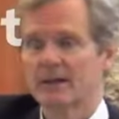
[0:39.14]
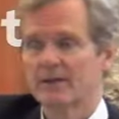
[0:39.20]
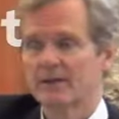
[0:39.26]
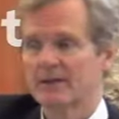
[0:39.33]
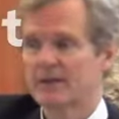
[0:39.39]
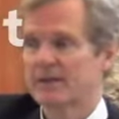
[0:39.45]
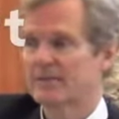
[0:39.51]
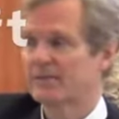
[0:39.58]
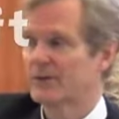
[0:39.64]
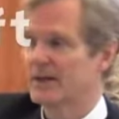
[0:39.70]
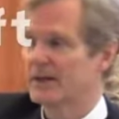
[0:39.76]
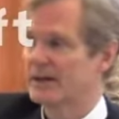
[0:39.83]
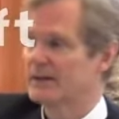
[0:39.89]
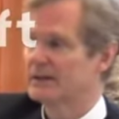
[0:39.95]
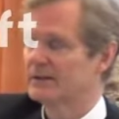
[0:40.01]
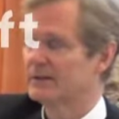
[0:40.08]
And then
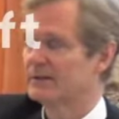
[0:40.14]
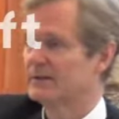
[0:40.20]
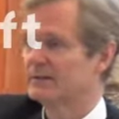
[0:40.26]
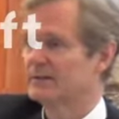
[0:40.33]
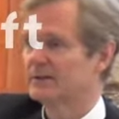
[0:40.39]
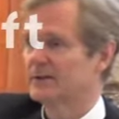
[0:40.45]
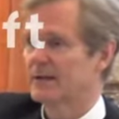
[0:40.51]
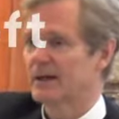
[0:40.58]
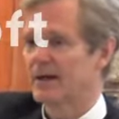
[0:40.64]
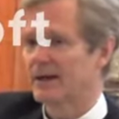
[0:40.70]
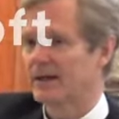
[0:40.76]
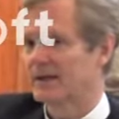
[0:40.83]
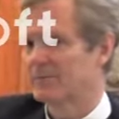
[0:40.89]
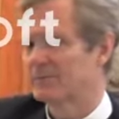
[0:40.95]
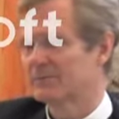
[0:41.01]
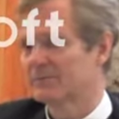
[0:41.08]
finding
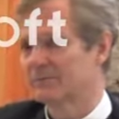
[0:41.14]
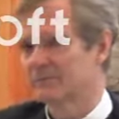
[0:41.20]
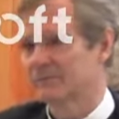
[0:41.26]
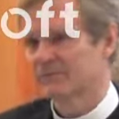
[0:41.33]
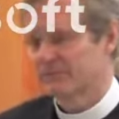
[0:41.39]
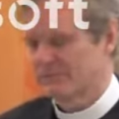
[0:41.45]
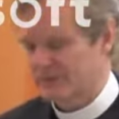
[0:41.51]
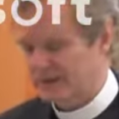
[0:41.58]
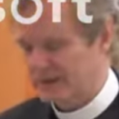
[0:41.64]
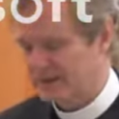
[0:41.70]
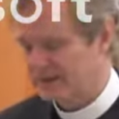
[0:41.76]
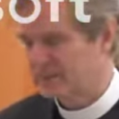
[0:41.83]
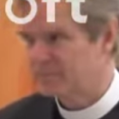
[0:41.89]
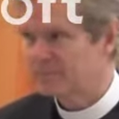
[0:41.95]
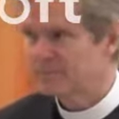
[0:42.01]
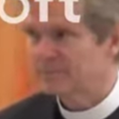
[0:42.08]
Adam
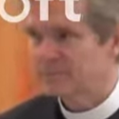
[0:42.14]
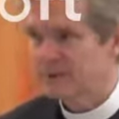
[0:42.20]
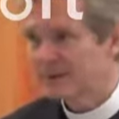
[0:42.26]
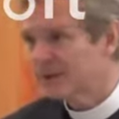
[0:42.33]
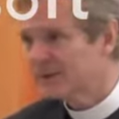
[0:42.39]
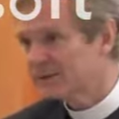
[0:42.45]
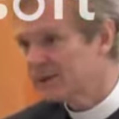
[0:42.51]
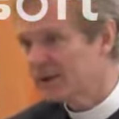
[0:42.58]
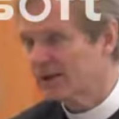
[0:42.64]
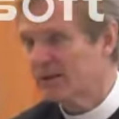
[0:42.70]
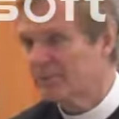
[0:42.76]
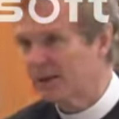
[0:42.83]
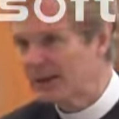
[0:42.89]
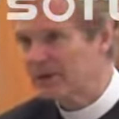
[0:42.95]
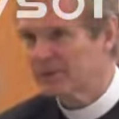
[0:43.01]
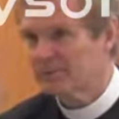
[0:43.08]
finally picking his head
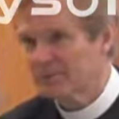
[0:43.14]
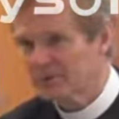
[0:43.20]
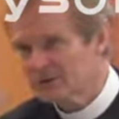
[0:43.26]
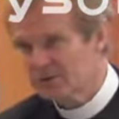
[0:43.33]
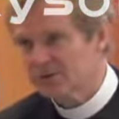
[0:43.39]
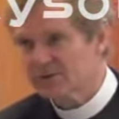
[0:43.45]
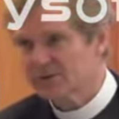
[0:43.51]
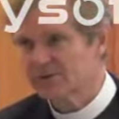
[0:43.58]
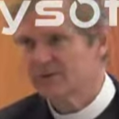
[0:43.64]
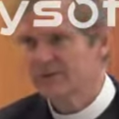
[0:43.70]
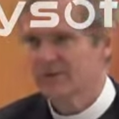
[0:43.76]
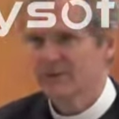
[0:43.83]
up out of the bushes.